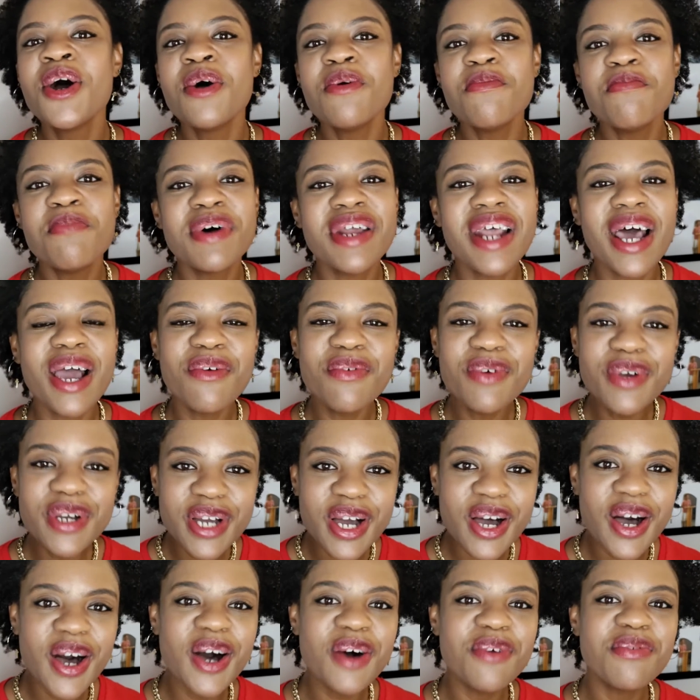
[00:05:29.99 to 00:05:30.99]
But I
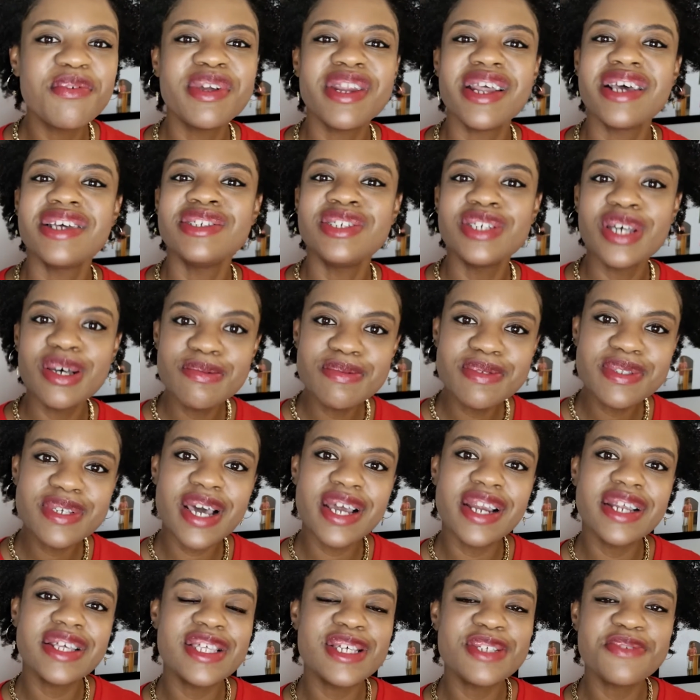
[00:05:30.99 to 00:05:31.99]
recall when I jump
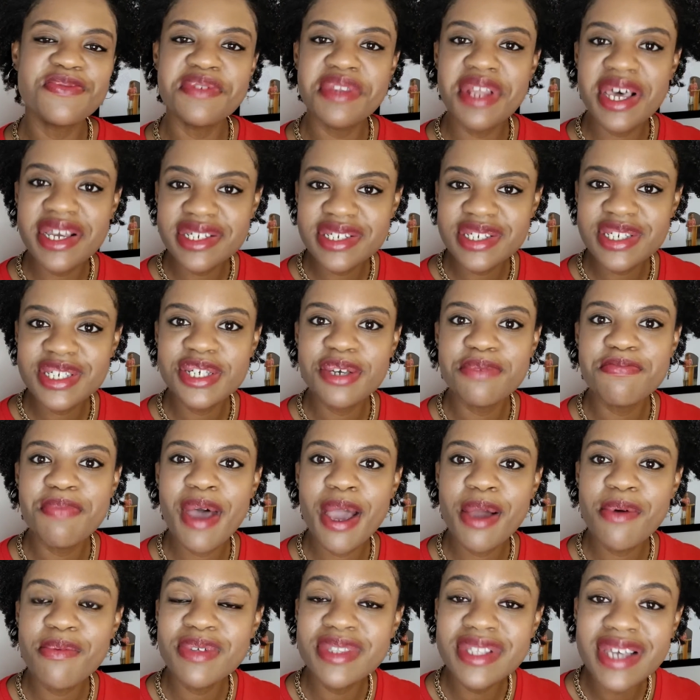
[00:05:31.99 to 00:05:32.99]
started this relationship
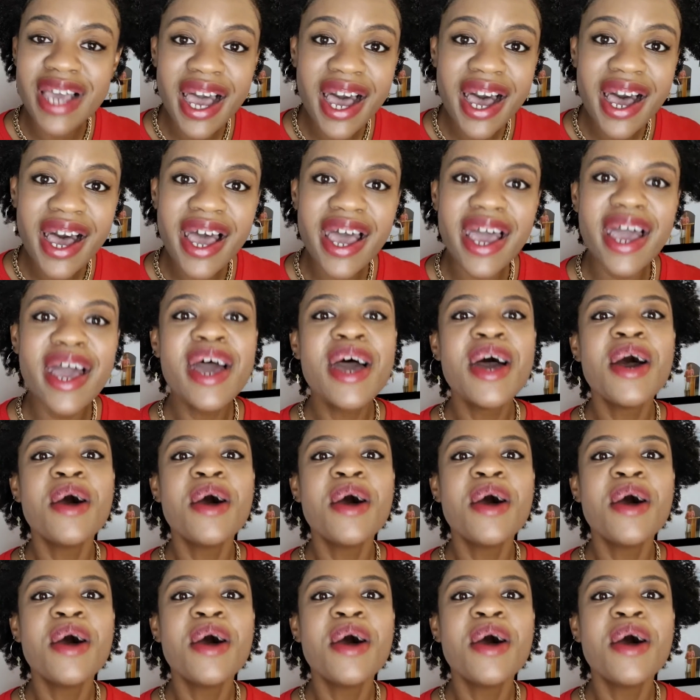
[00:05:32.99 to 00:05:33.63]
back with God,